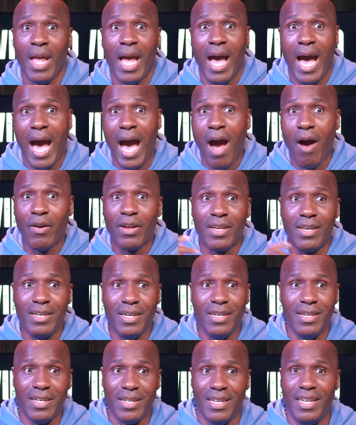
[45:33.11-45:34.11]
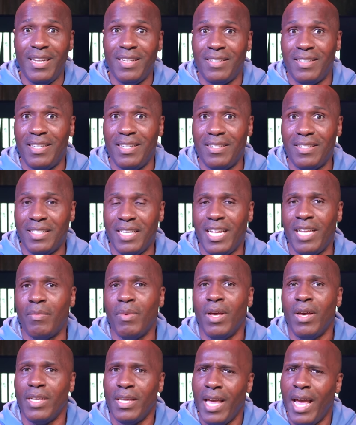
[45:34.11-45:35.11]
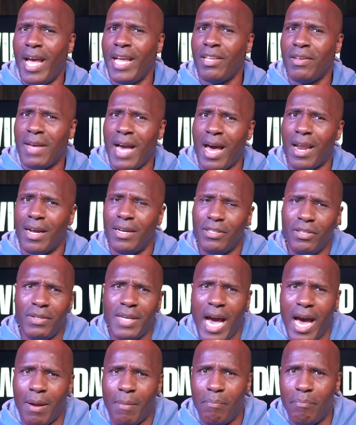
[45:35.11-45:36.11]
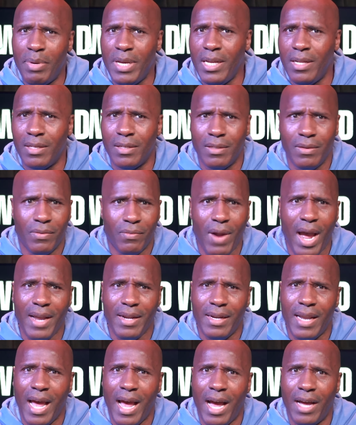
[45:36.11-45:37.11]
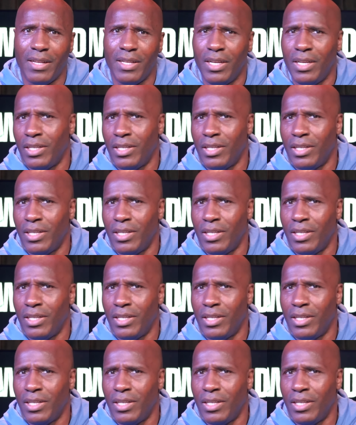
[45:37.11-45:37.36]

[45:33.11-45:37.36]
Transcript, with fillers: How good is this team? Yeah, you got them, you got them beat right now.